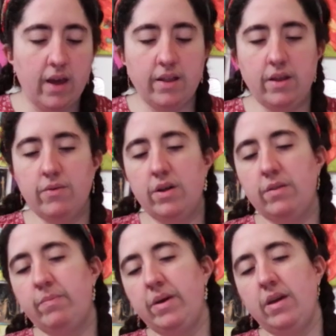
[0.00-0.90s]
and there was
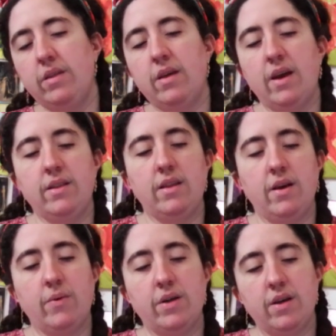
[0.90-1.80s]
peace, and
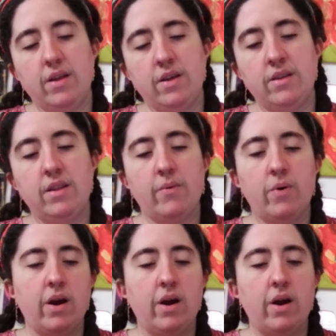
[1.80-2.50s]
they were